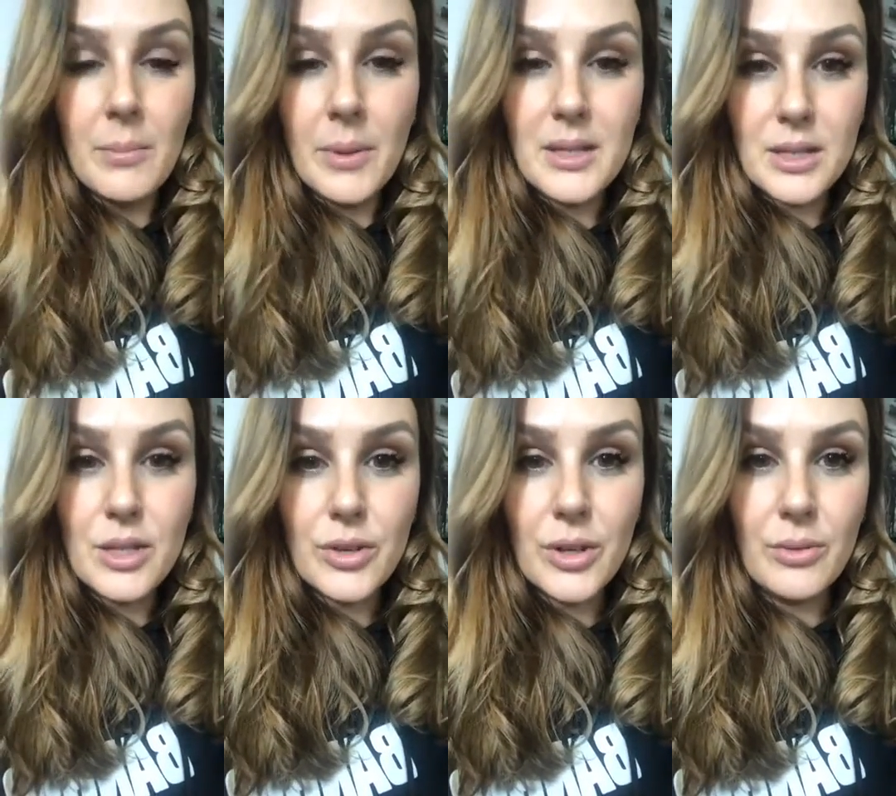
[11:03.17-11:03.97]
But it's the
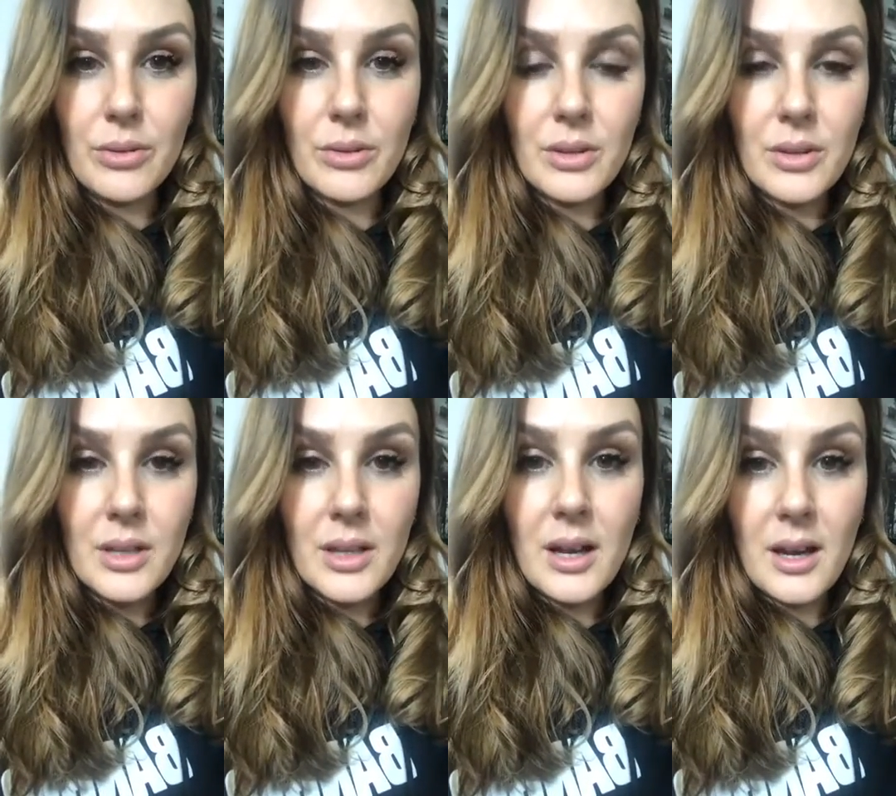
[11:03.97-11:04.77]
truth.
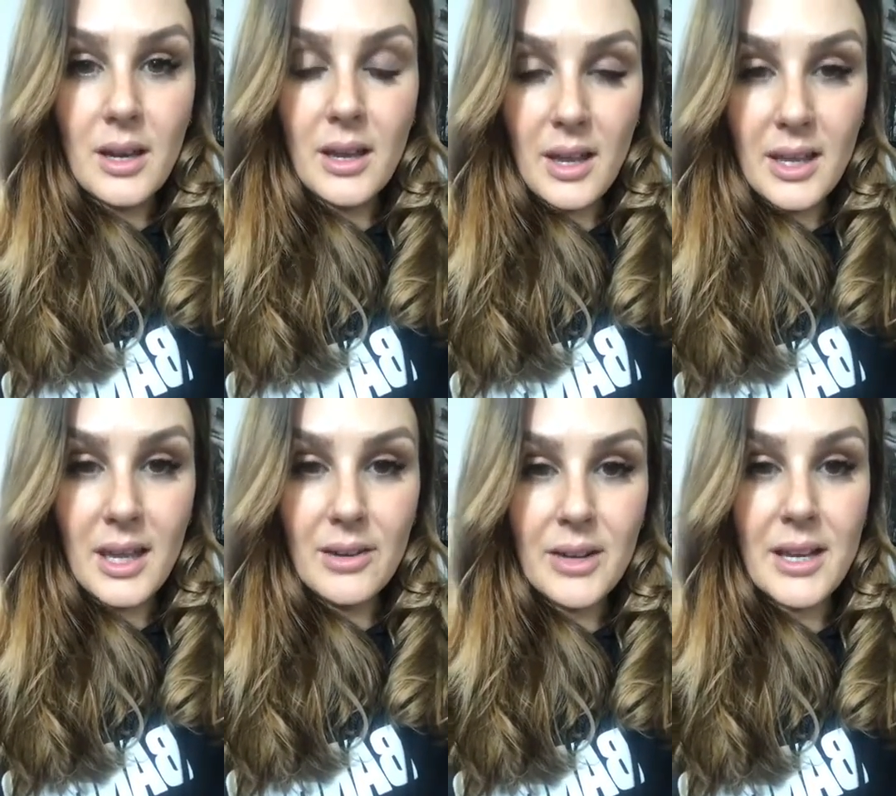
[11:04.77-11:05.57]
And I hear it,